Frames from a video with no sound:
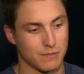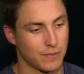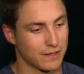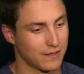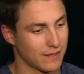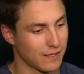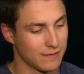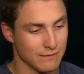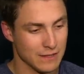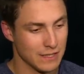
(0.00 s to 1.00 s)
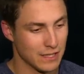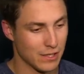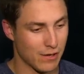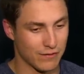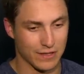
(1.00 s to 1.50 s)
But, you
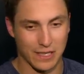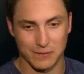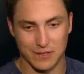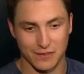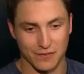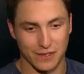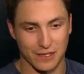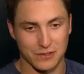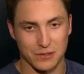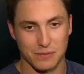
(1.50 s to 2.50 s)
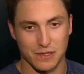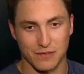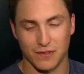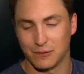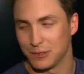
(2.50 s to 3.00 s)
know, every game's different. And it should be a
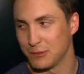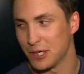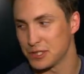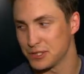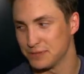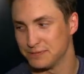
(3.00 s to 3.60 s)
fun one to watch.